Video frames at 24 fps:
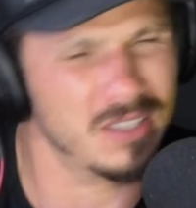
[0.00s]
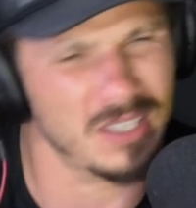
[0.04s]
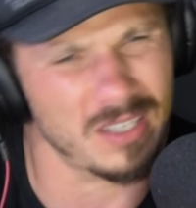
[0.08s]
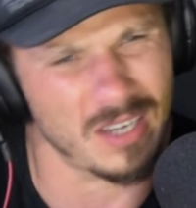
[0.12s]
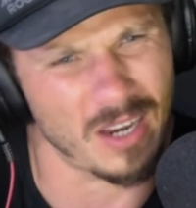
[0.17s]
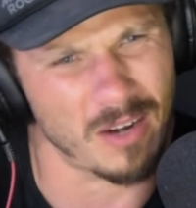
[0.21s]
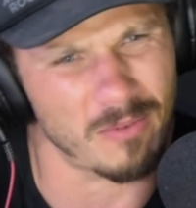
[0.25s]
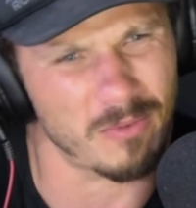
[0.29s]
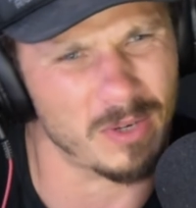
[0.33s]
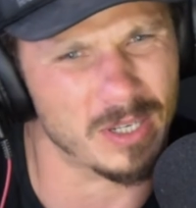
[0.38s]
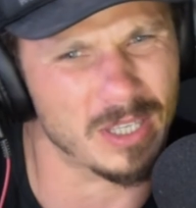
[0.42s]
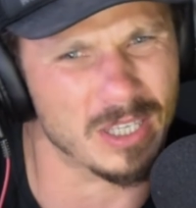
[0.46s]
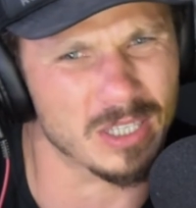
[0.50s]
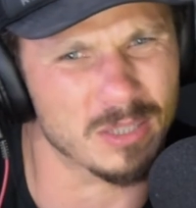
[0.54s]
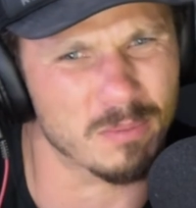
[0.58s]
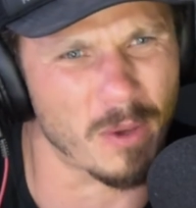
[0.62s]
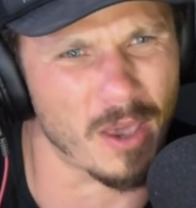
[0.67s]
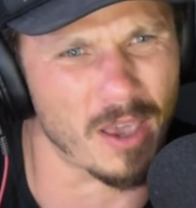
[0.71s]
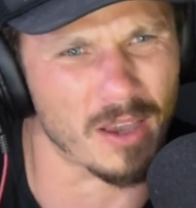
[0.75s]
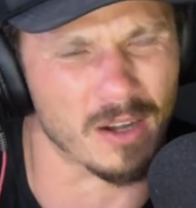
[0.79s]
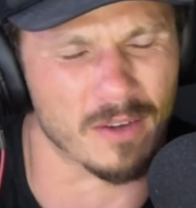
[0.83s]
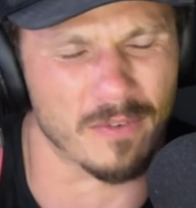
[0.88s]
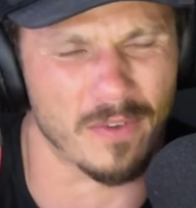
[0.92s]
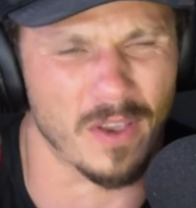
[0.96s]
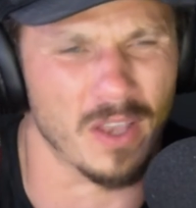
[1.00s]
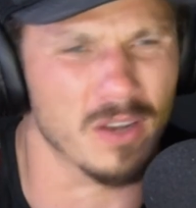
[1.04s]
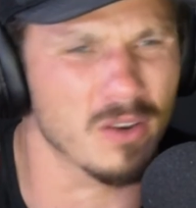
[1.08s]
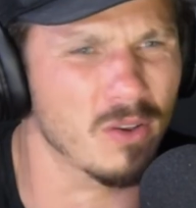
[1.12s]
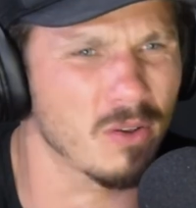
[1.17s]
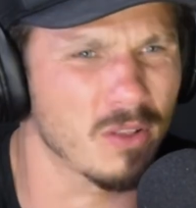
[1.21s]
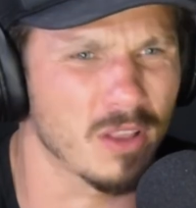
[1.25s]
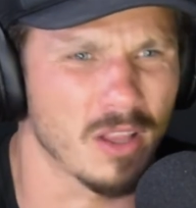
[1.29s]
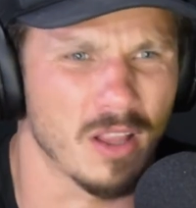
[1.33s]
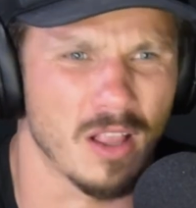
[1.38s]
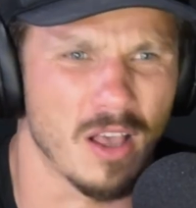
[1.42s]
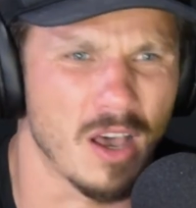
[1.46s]
did I read his biography? I know
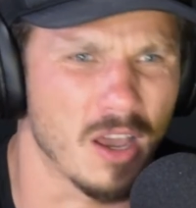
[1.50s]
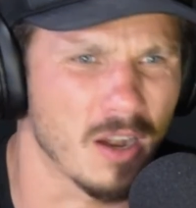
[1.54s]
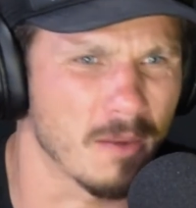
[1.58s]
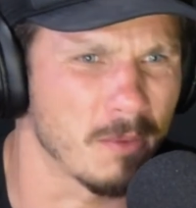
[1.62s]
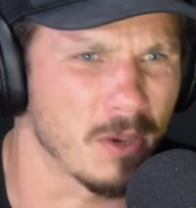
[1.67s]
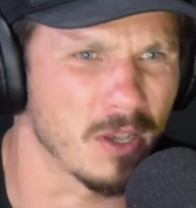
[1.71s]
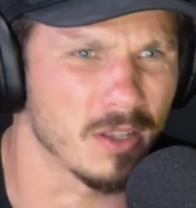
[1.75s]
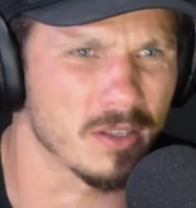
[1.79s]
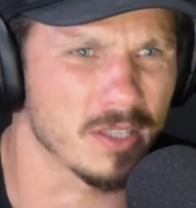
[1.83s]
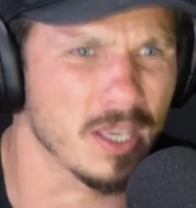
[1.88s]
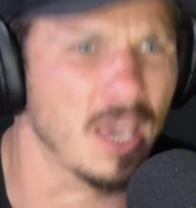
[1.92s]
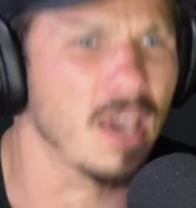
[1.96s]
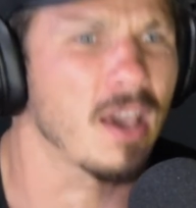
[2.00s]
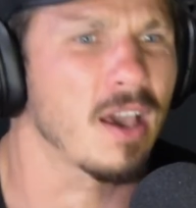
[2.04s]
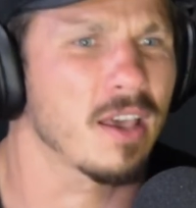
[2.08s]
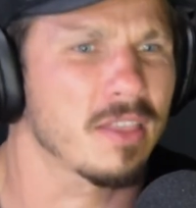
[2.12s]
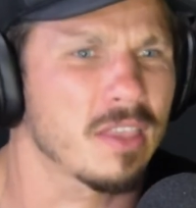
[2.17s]
a lot about yeah.